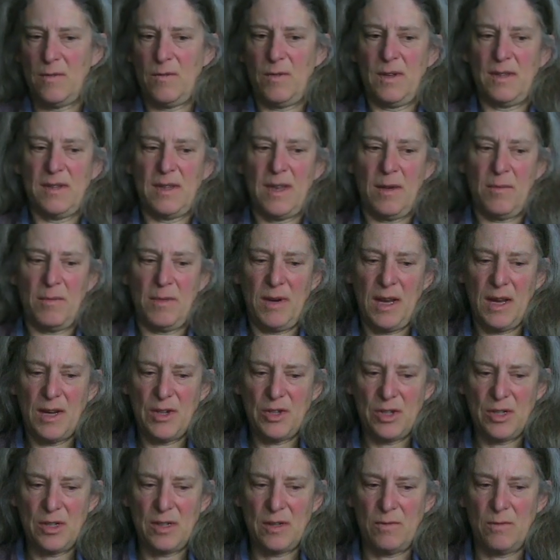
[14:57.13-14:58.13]
of
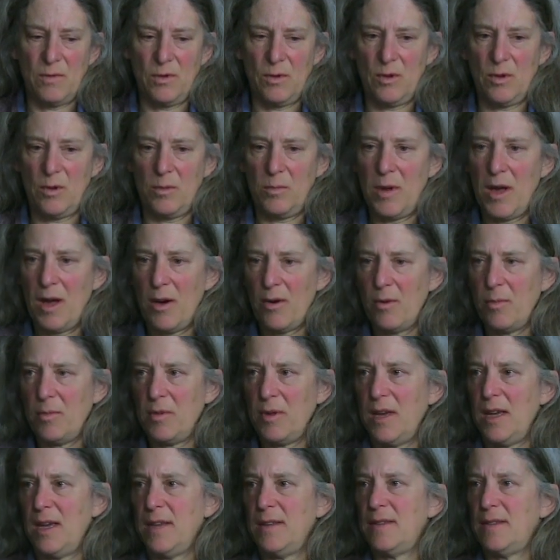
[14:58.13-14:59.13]
examinations of nuclear power
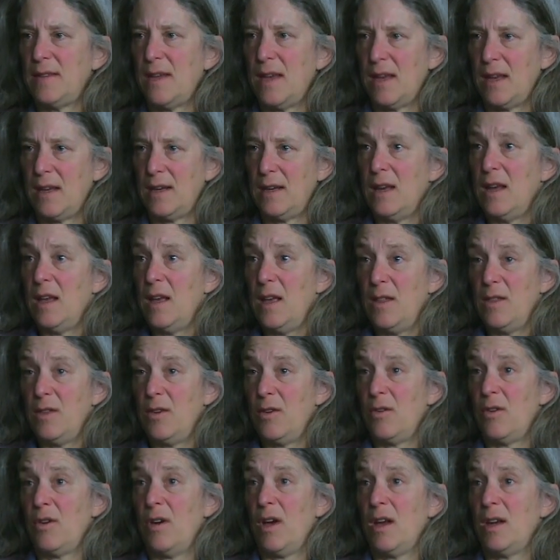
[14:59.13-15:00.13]
plants, and
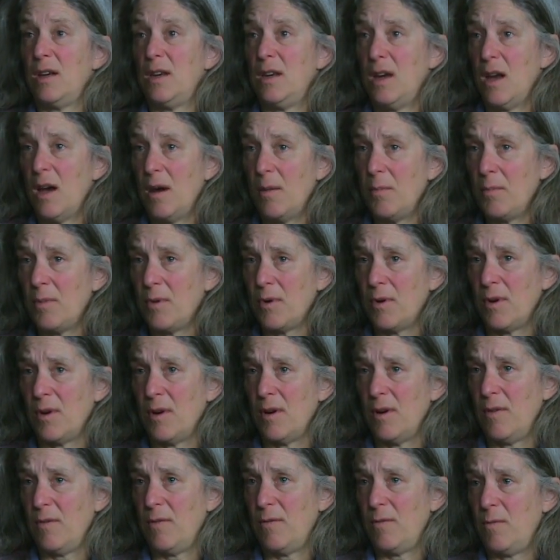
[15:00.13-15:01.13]
there are a number
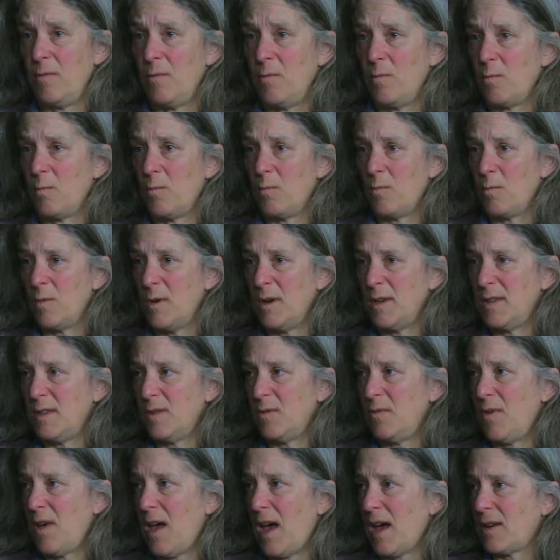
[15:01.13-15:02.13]
of
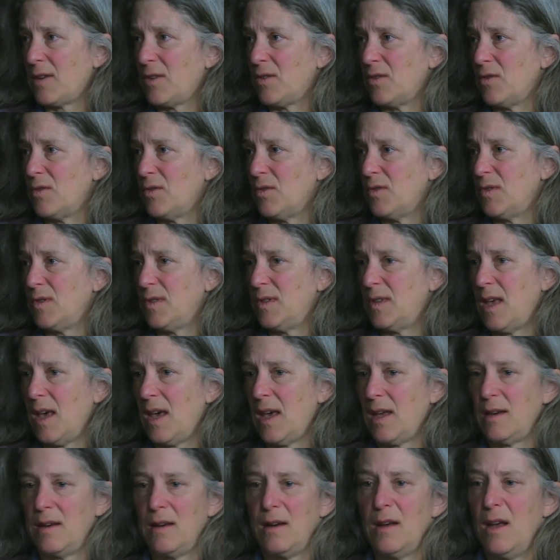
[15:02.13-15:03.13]
risk factors
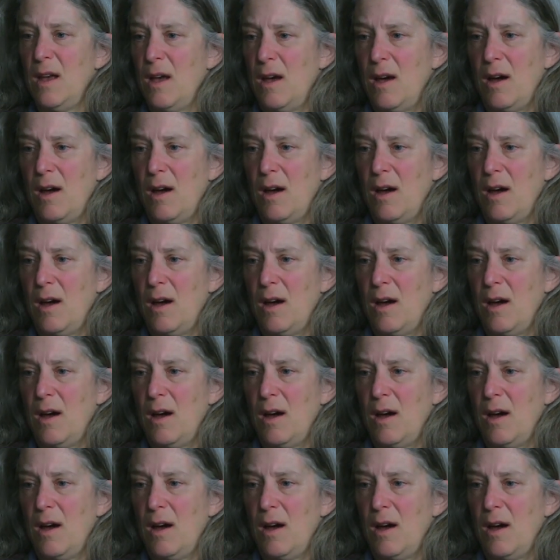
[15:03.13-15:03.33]
that